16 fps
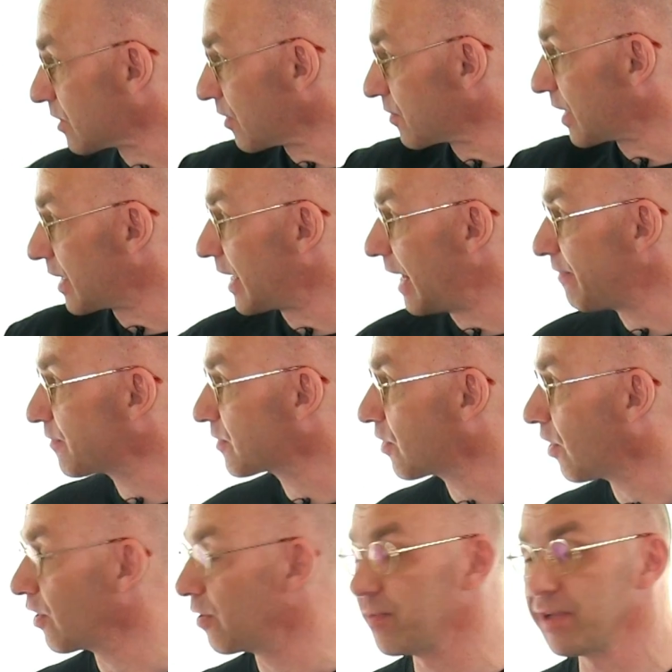kind of the left
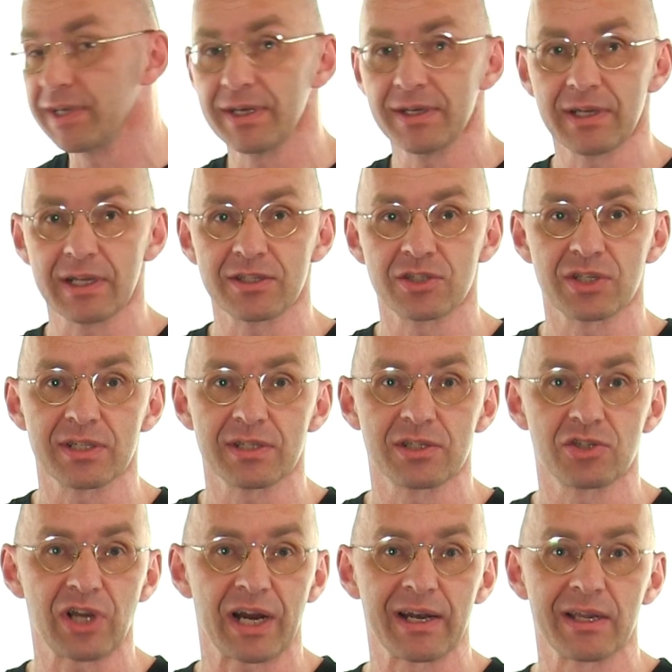column here, that's
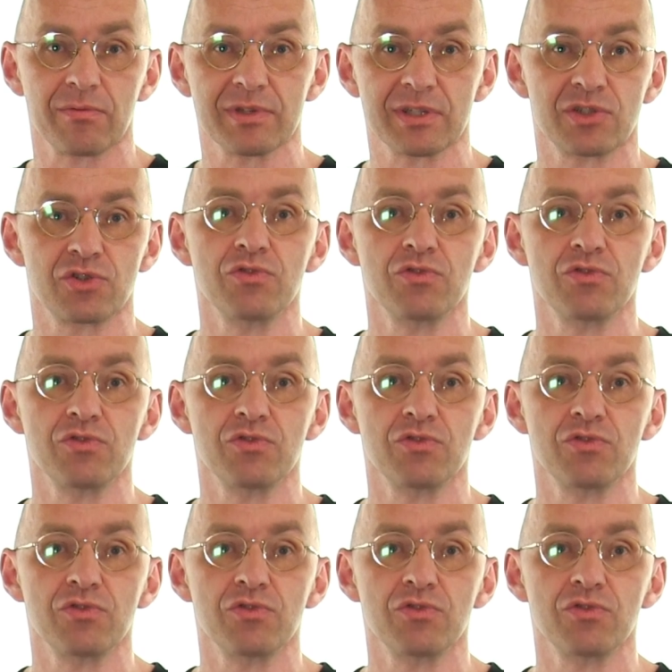just juggling with